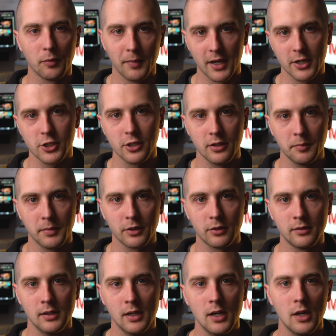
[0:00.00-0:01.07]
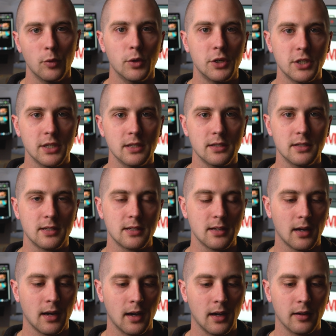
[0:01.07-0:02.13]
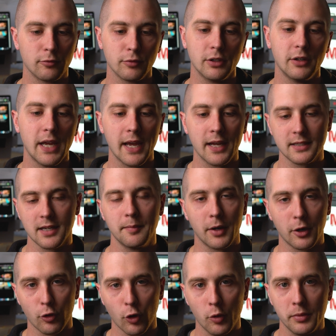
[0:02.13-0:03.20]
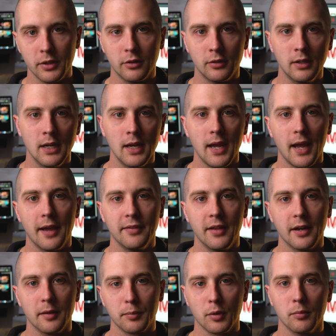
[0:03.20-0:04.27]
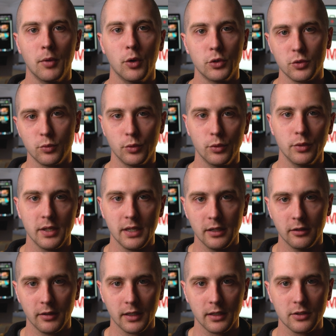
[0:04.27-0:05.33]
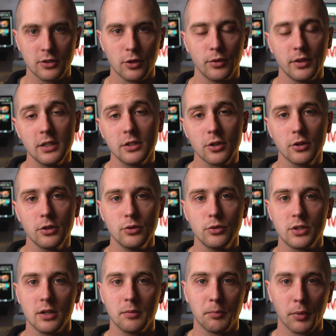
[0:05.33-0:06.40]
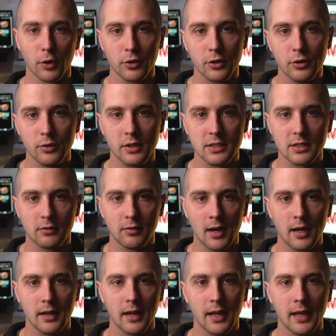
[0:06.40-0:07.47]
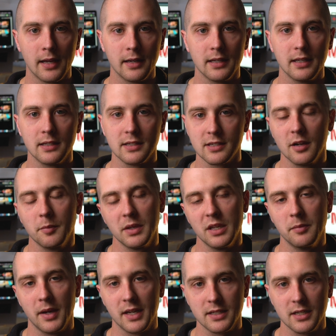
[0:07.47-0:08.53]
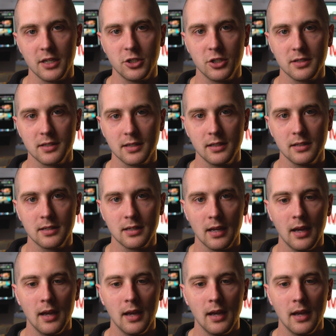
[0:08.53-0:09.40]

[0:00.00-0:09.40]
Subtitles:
mesh in the middle, which is really antimicrobial, and then it promotes wound healing. So these are used in burn units a lot and in some EMS agencies